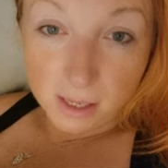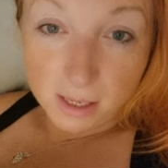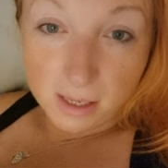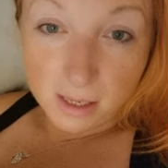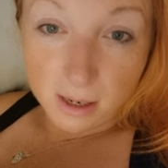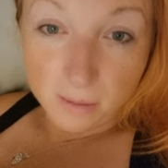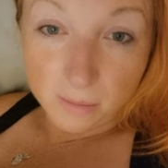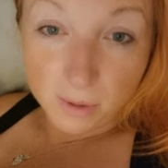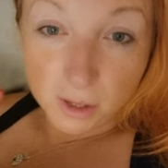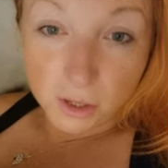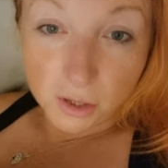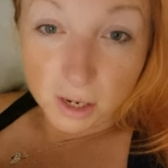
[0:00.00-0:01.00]
heater,
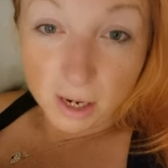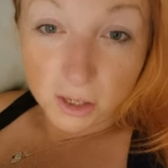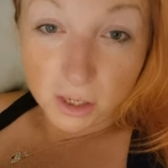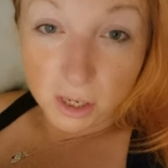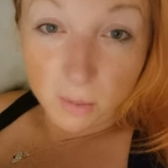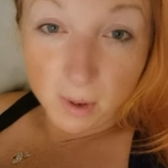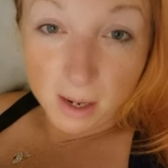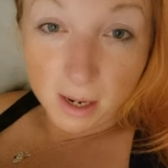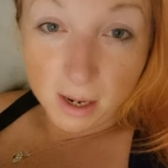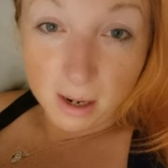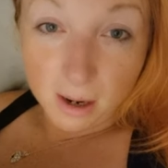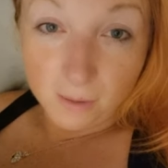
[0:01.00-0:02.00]
which actually
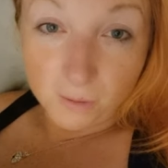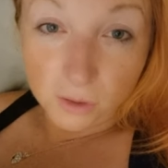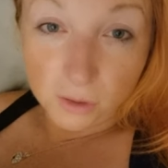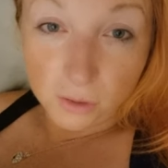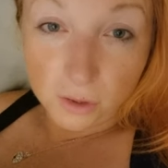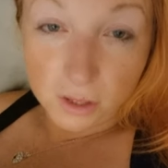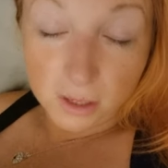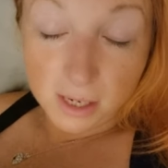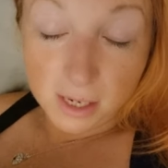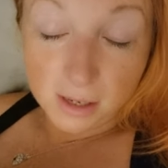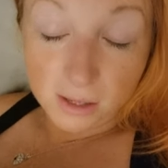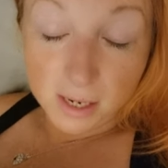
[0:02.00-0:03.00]
we have just ordered a
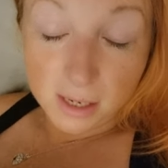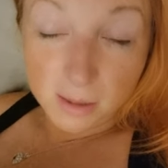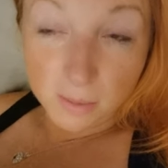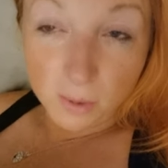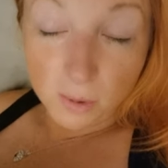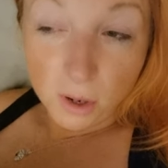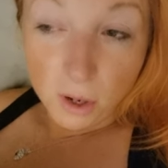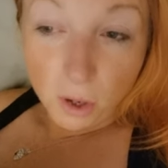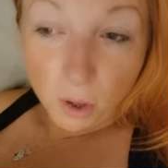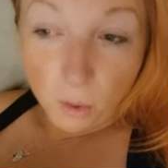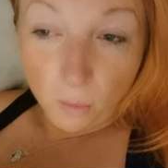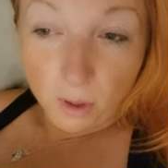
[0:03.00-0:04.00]
diesel heater, but
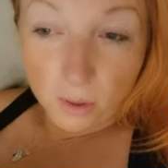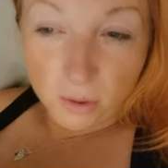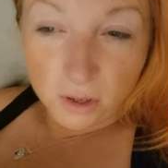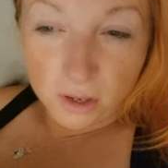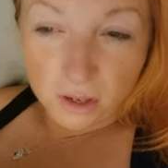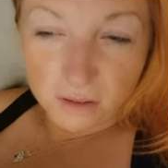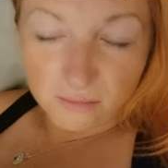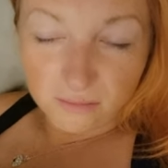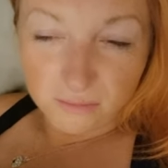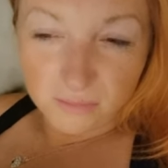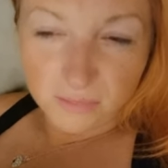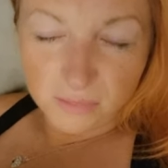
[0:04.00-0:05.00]
we ordered
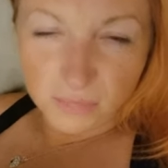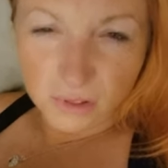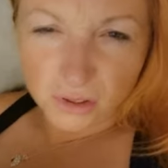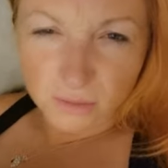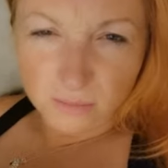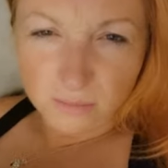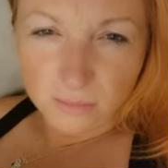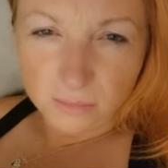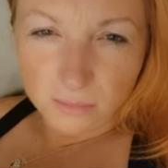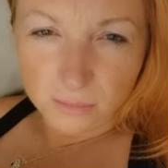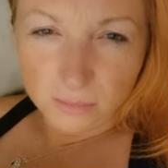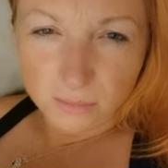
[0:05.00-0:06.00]
some
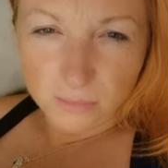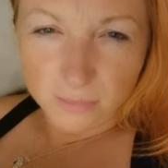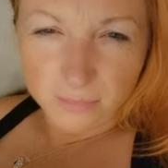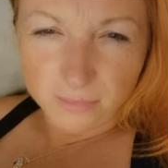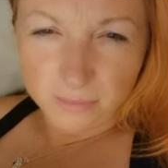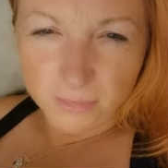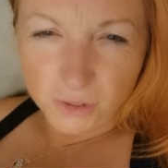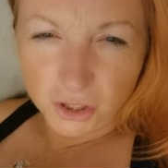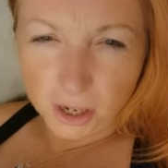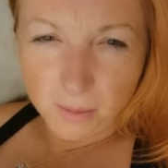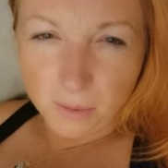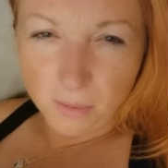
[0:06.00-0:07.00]

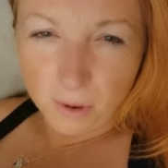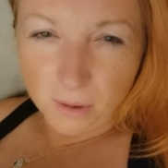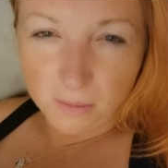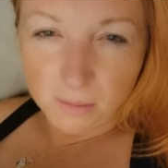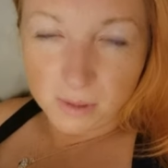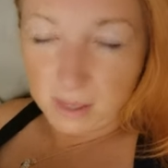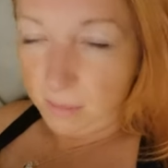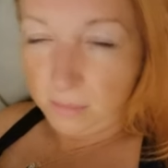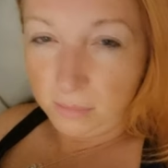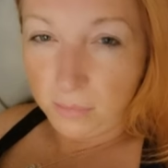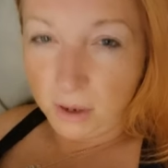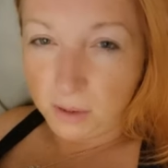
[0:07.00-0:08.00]
German one.
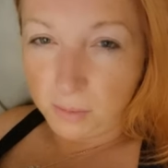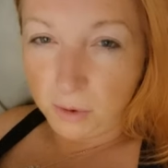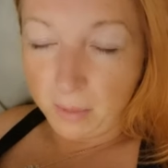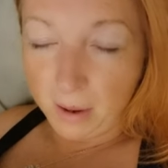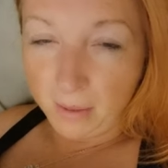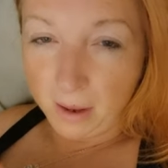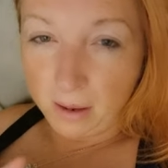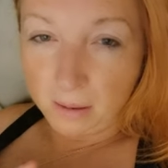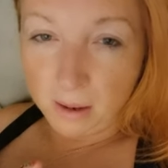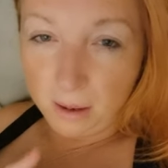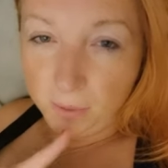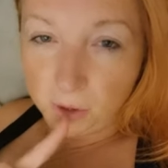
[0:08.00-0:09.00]
Sam knows more about that.
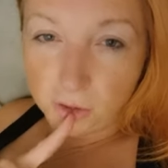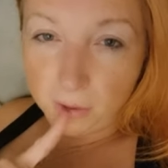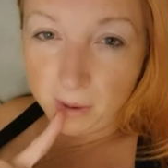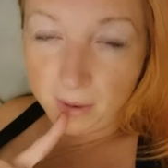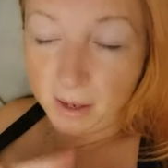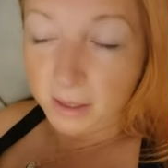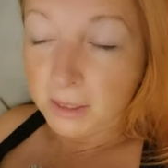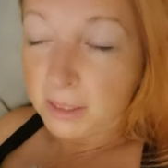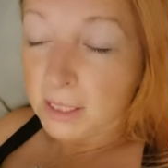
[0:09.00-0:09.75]
I'm not sure about that.